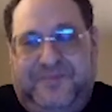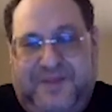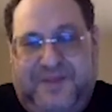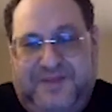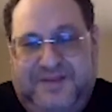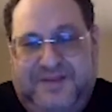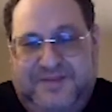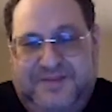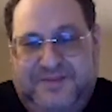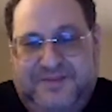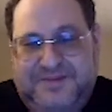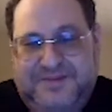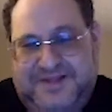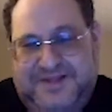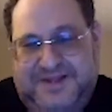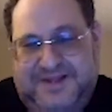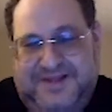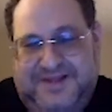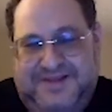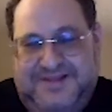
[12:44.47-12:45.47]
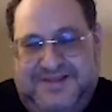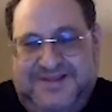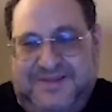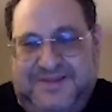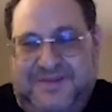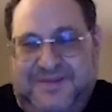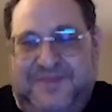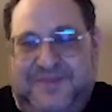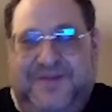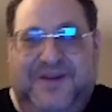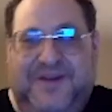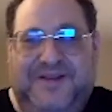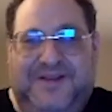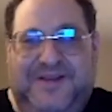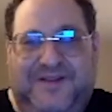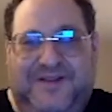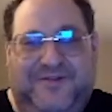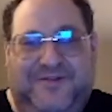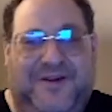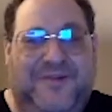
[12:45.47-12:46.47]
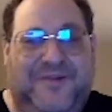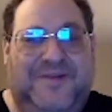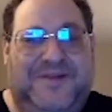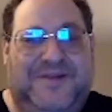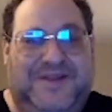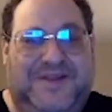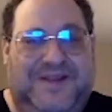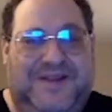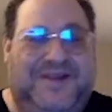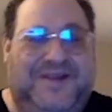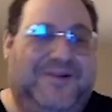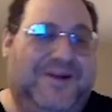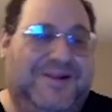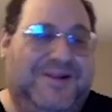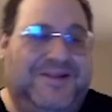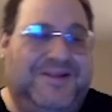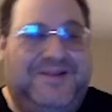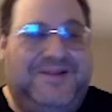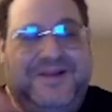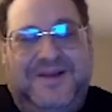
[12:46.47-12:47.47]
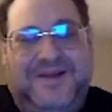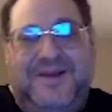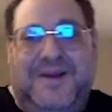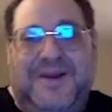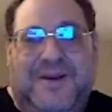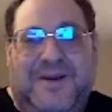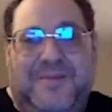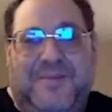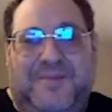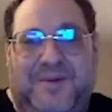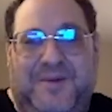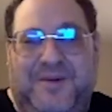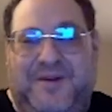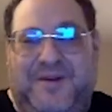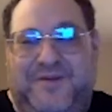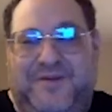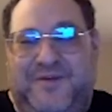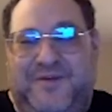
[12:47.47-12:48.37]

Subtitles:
this was a simplified environment that I created purely for